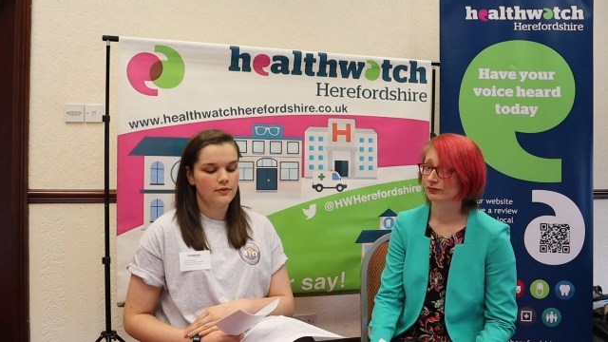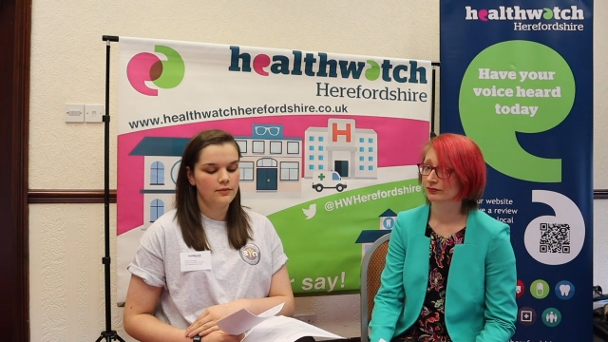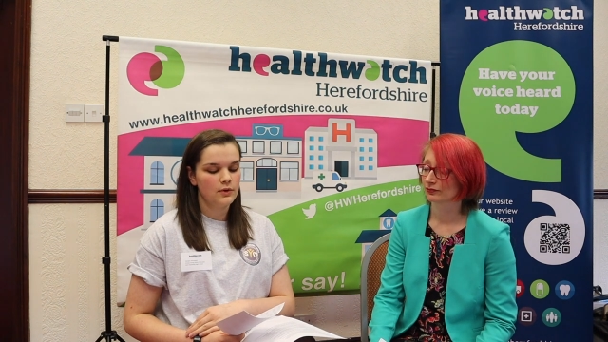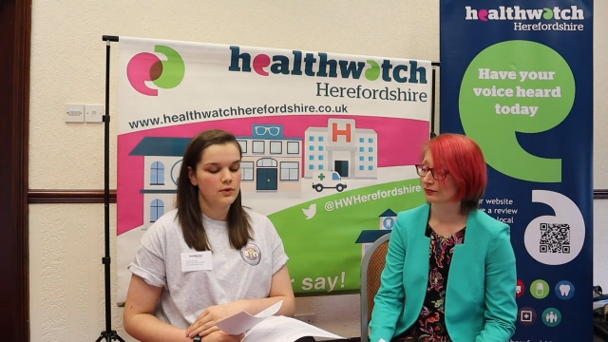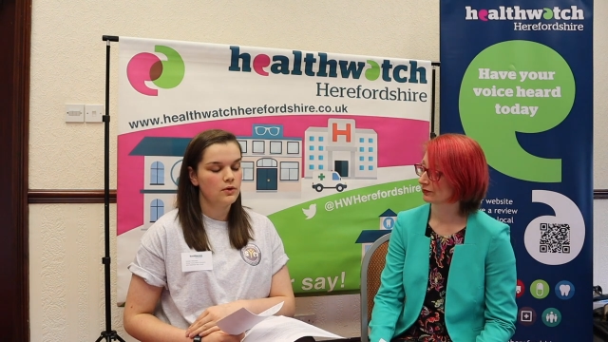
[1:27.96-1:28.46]

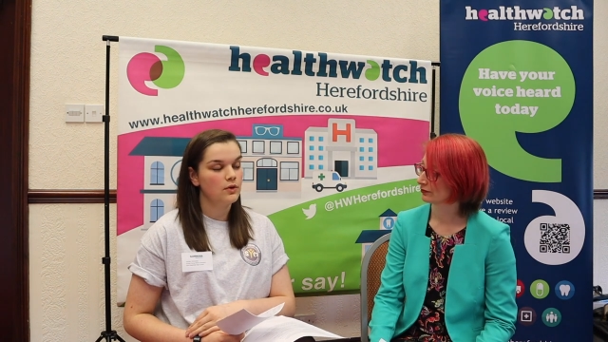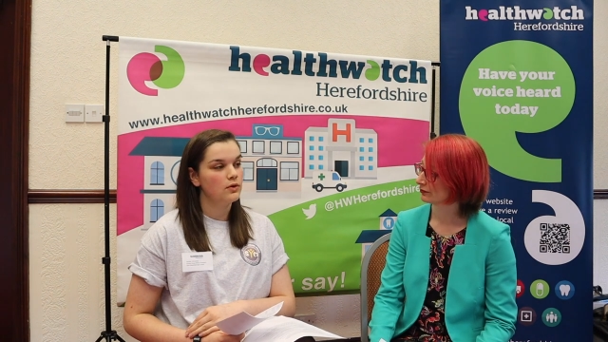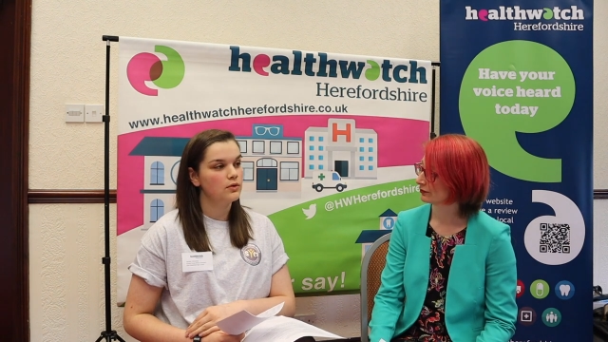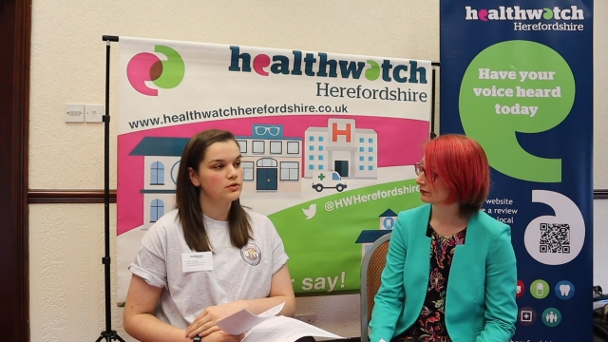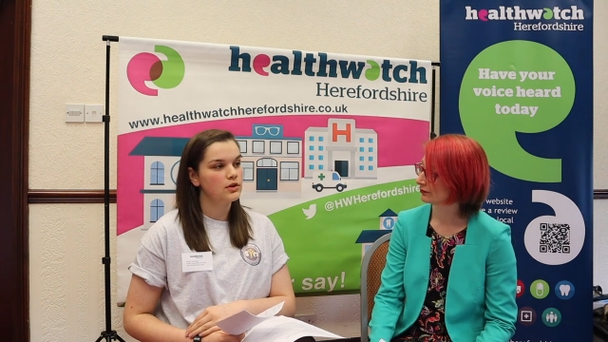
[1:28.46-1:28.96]

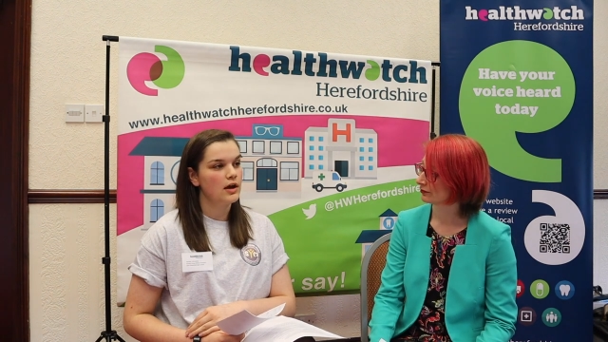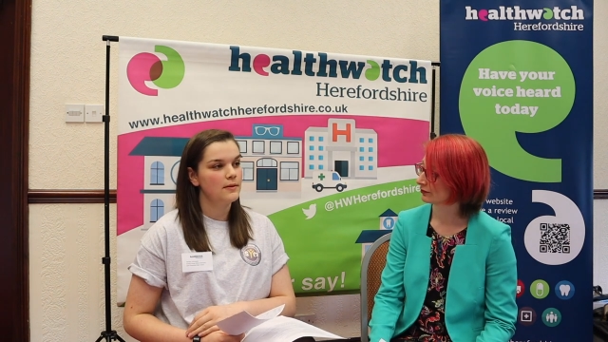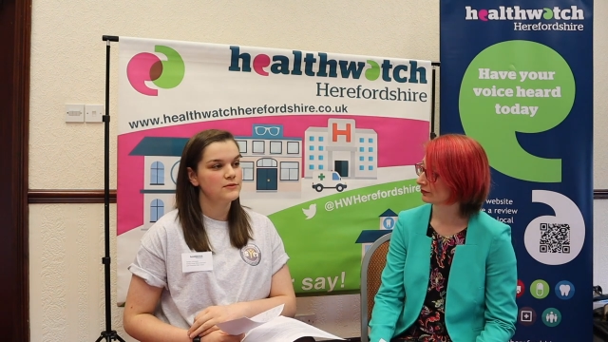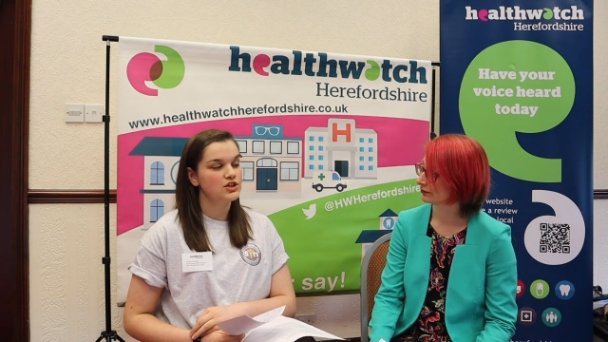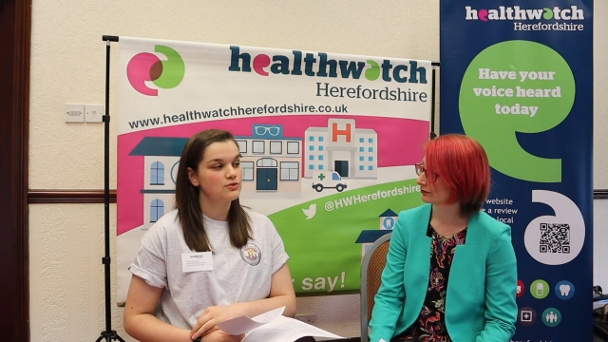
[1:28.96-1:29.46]
Speaker 1: for
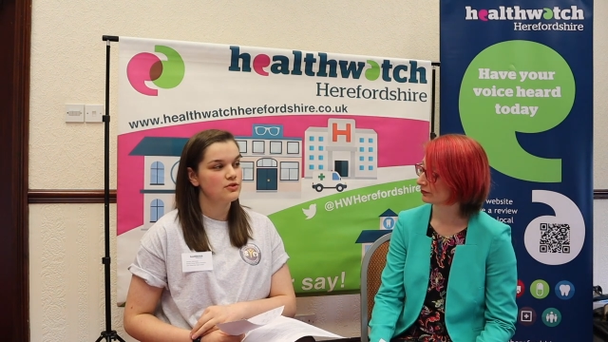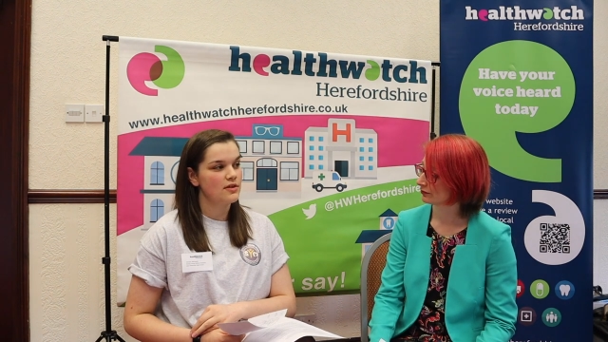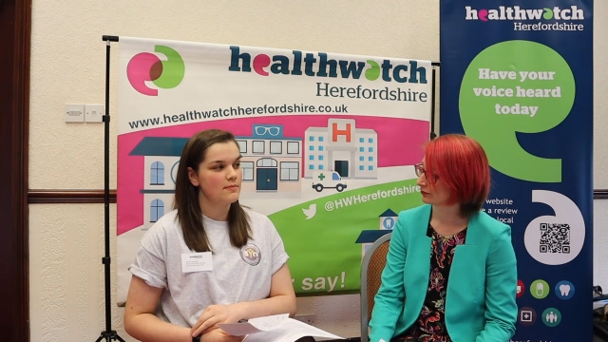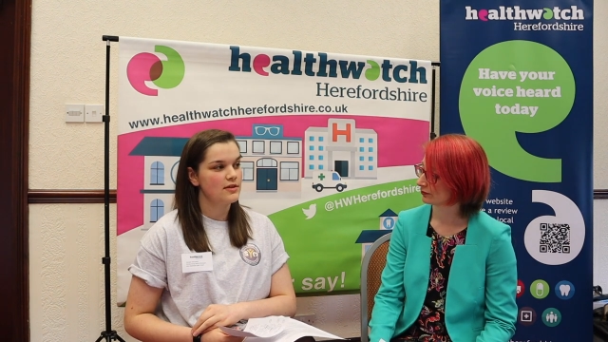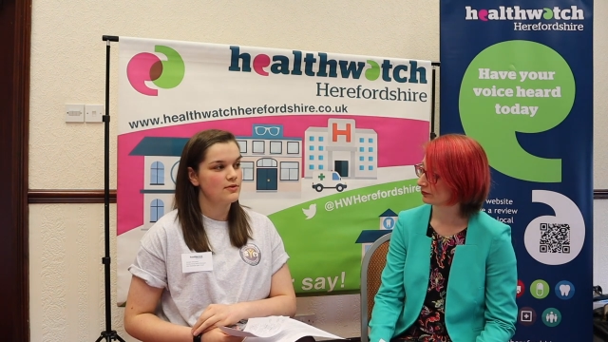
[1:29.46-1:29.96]
um,
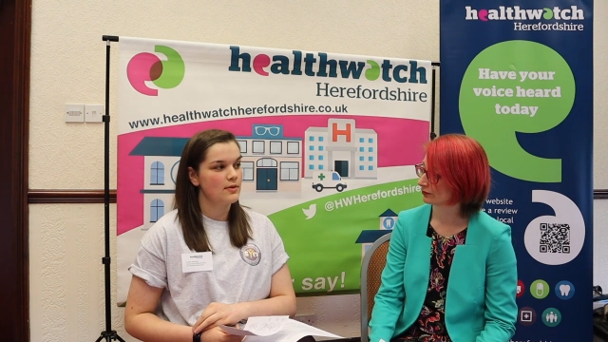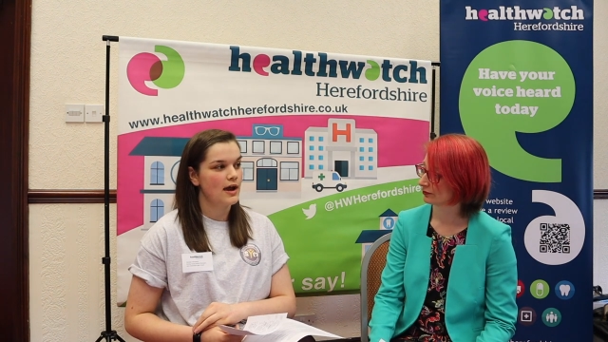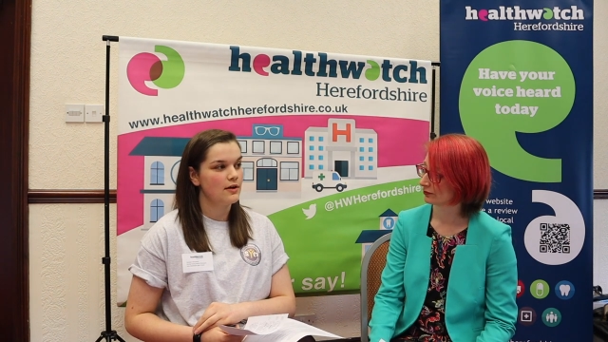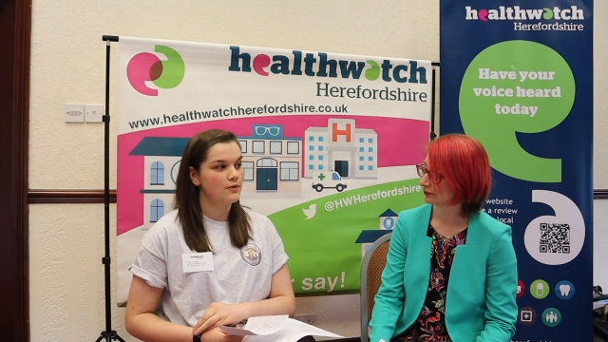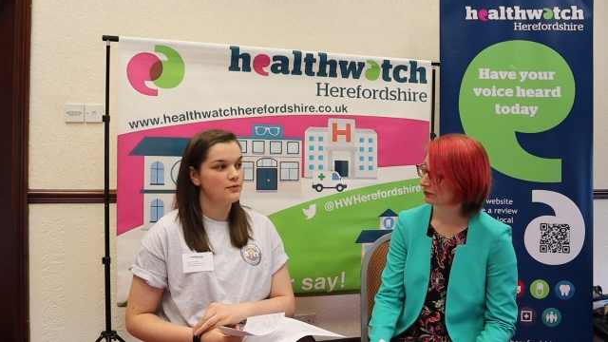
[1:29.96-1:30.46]
Children's Mental
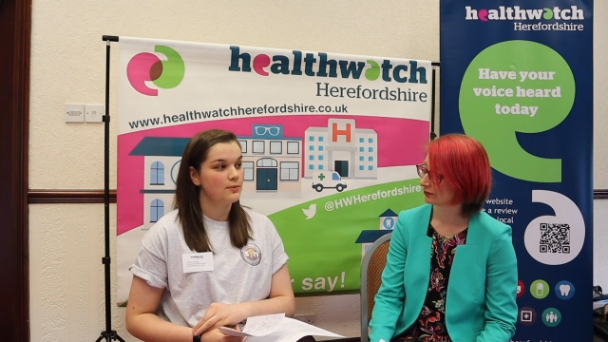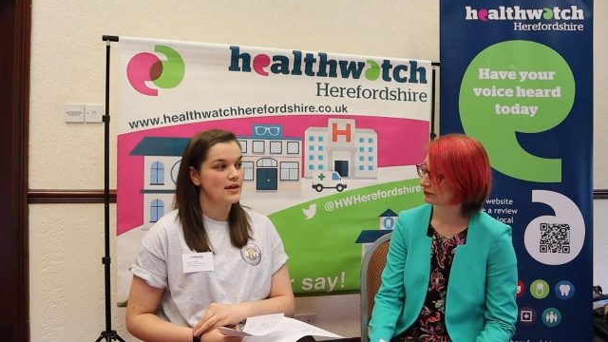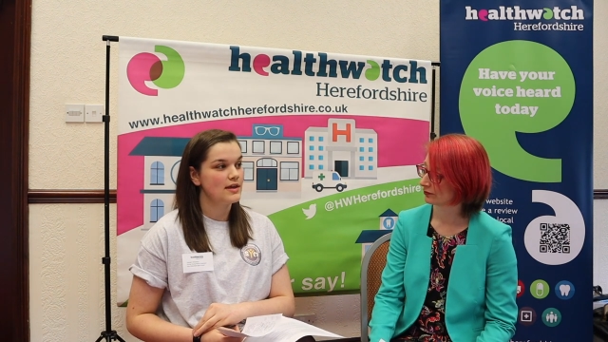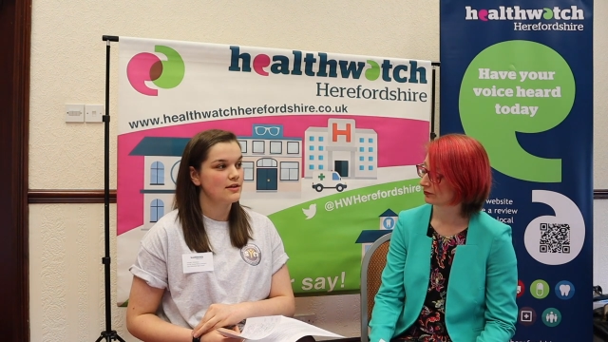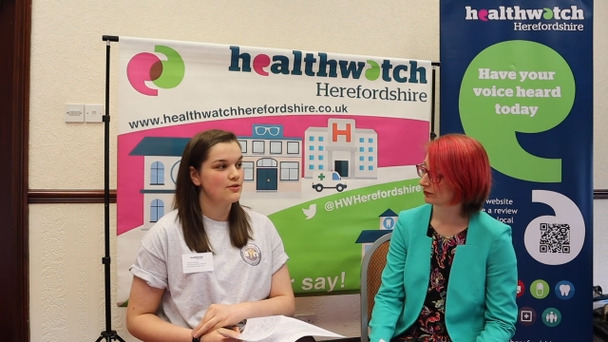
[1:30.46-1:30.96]
Health
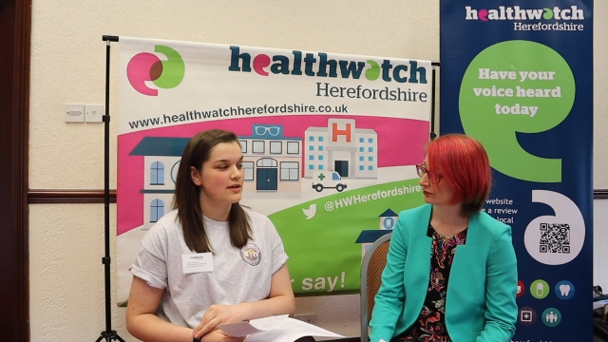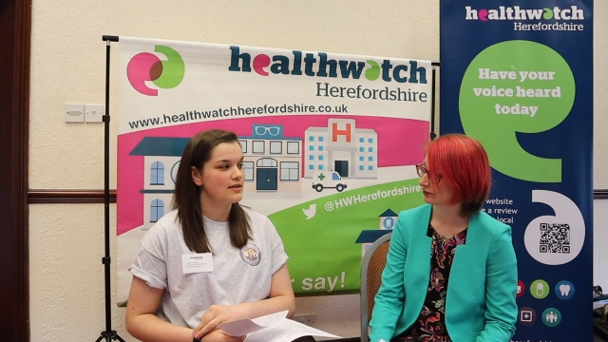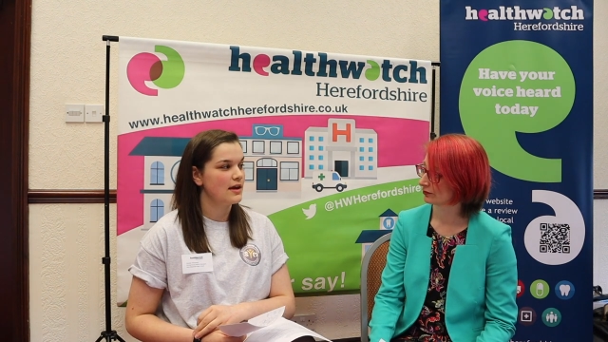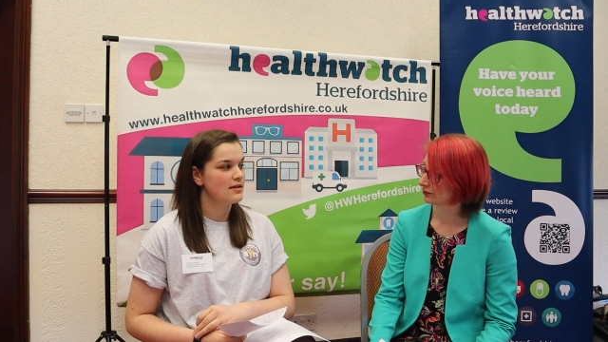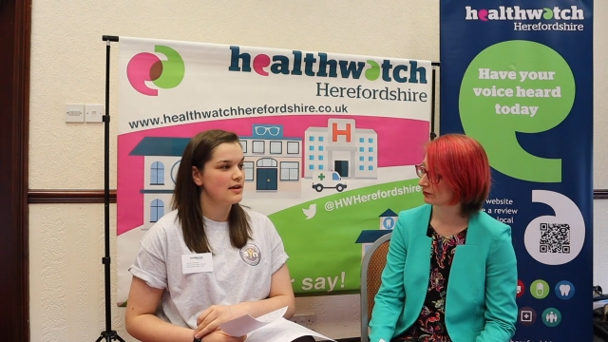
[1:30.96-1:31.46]
Week in
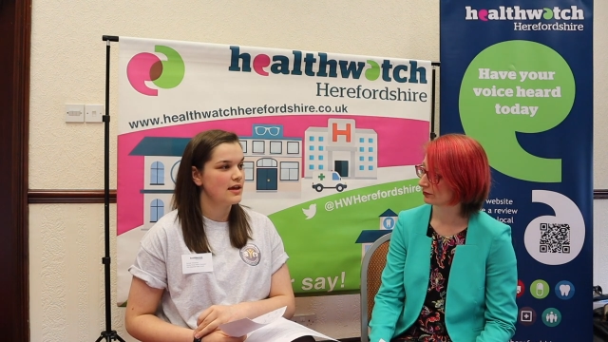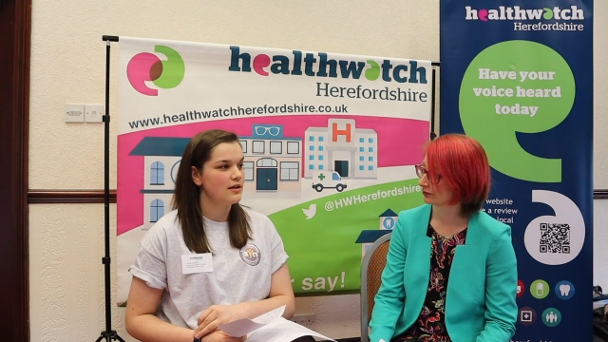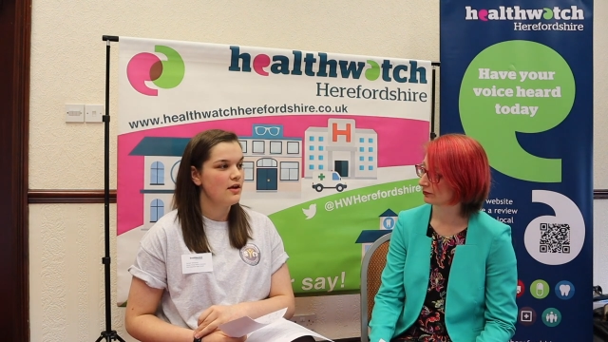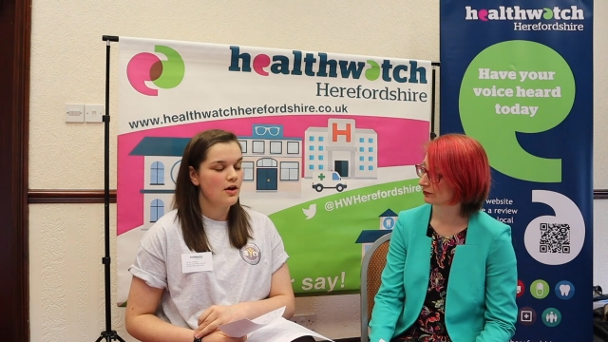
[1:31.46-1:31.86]
2018,